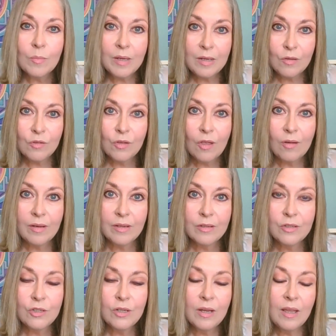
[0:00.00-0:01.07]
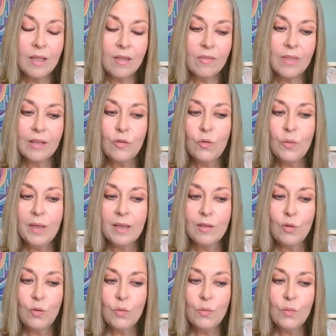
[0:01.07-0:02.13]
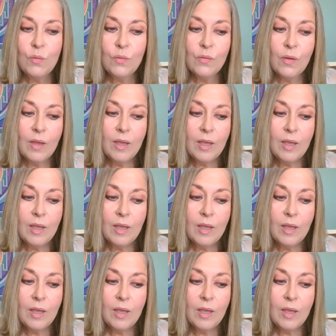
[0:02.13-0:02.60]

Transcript: inner knowledge that you can use